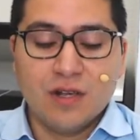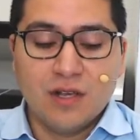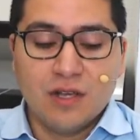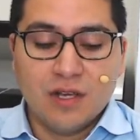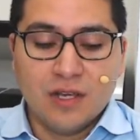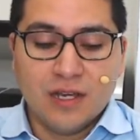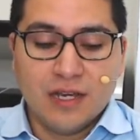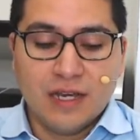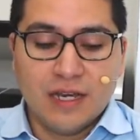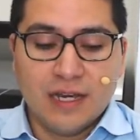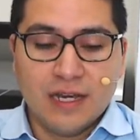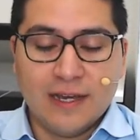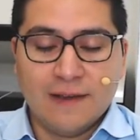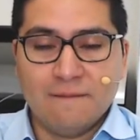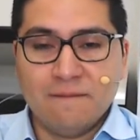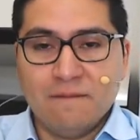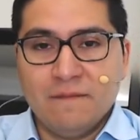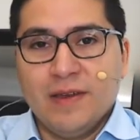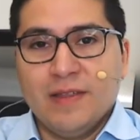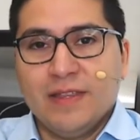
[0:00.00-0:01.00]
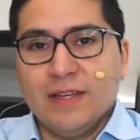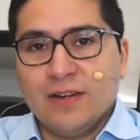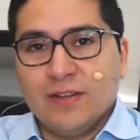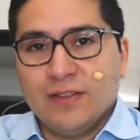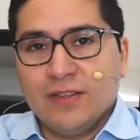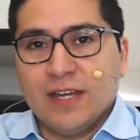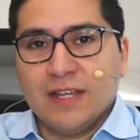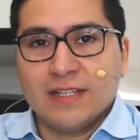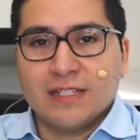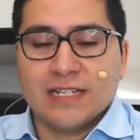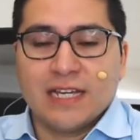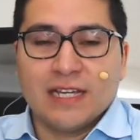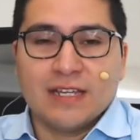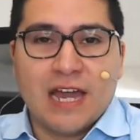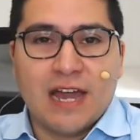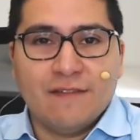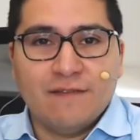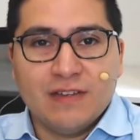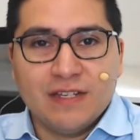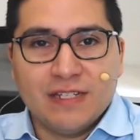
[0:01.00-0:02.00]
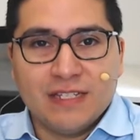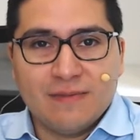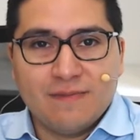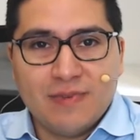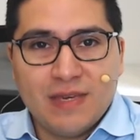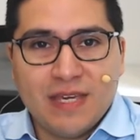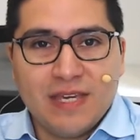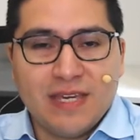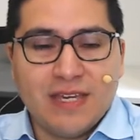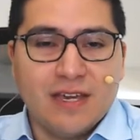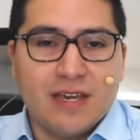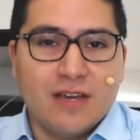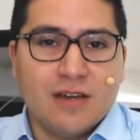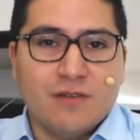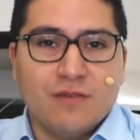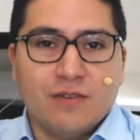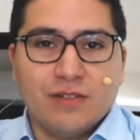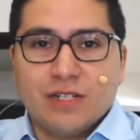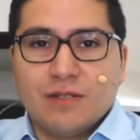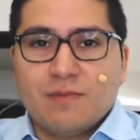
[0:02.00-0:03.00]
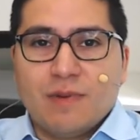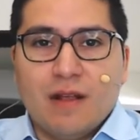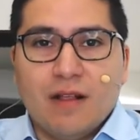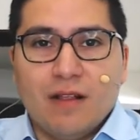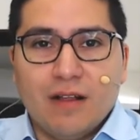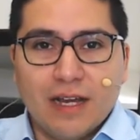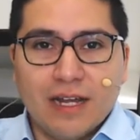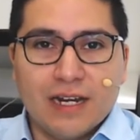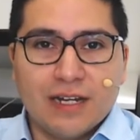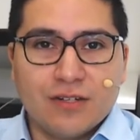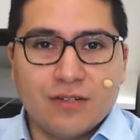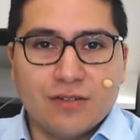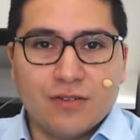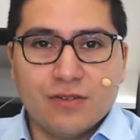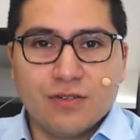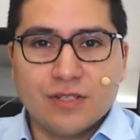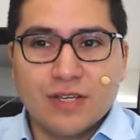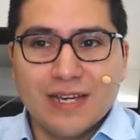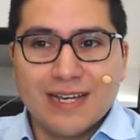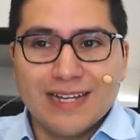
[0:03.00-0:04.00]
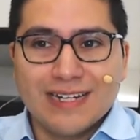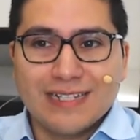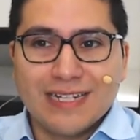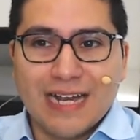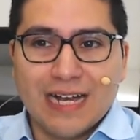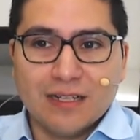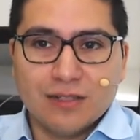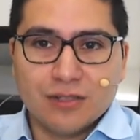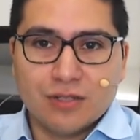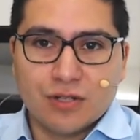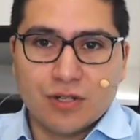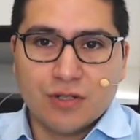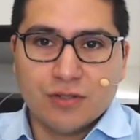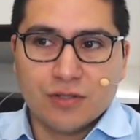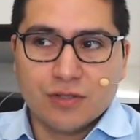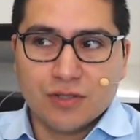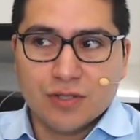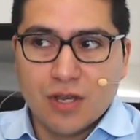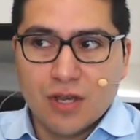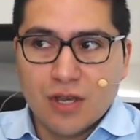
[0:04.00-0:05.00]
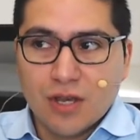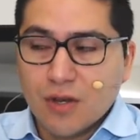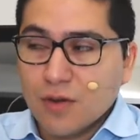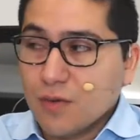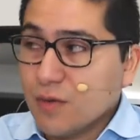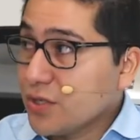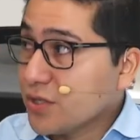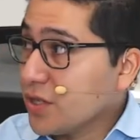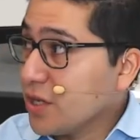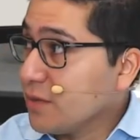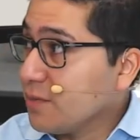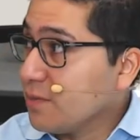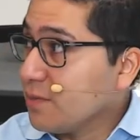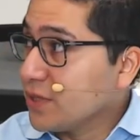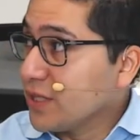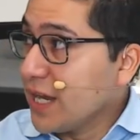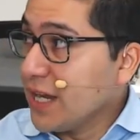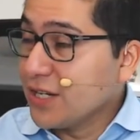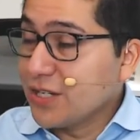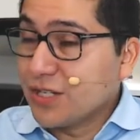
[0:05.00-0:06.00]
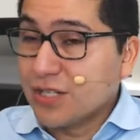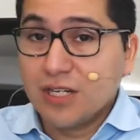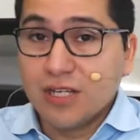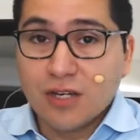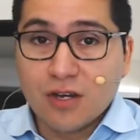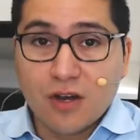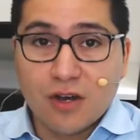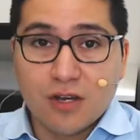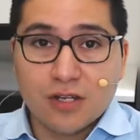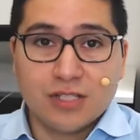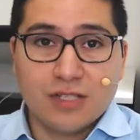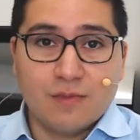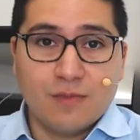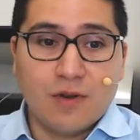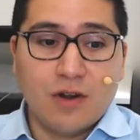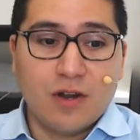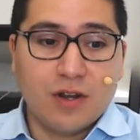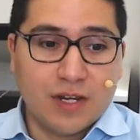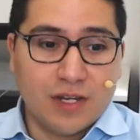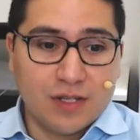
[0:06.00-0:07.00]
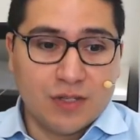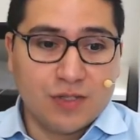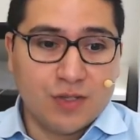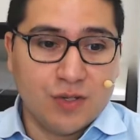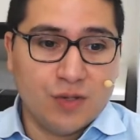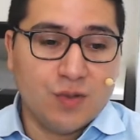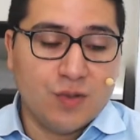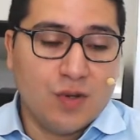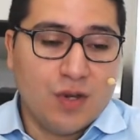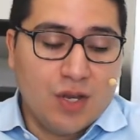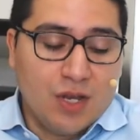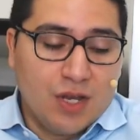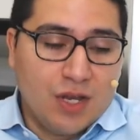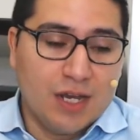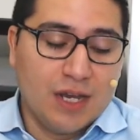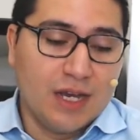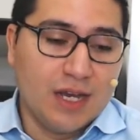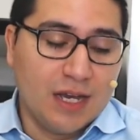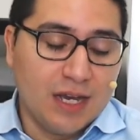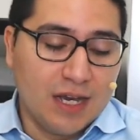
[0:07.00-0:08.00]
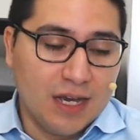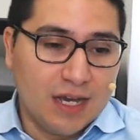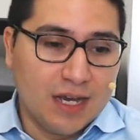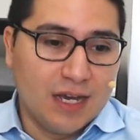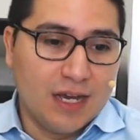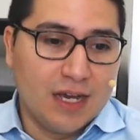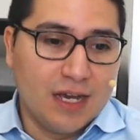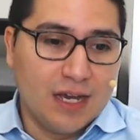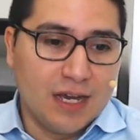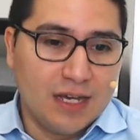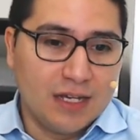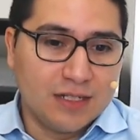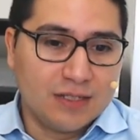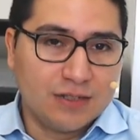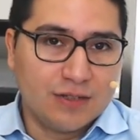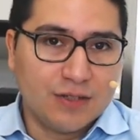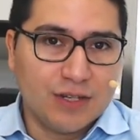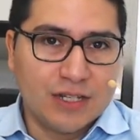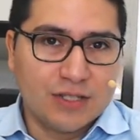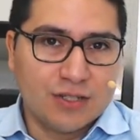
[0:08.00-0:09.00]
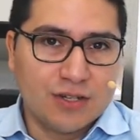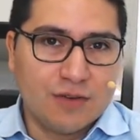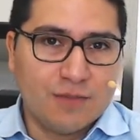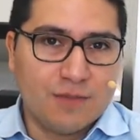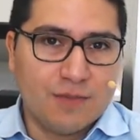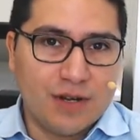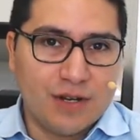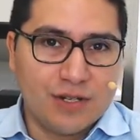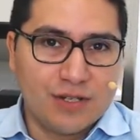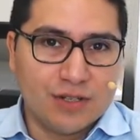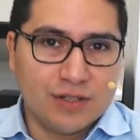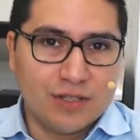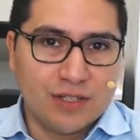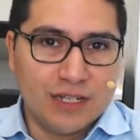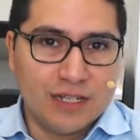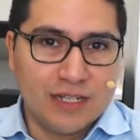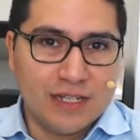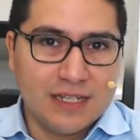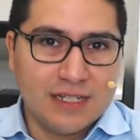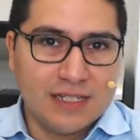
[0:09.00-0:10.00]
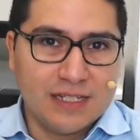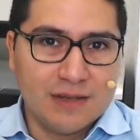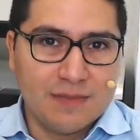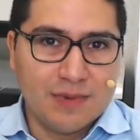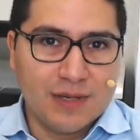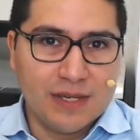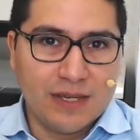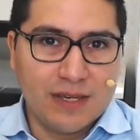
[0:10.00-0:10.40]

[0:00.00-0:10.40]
And then on the other side, you have ECB, which is probably going to introduce TLTROs, which could potentially cause the market to, turn bearish on the ECB.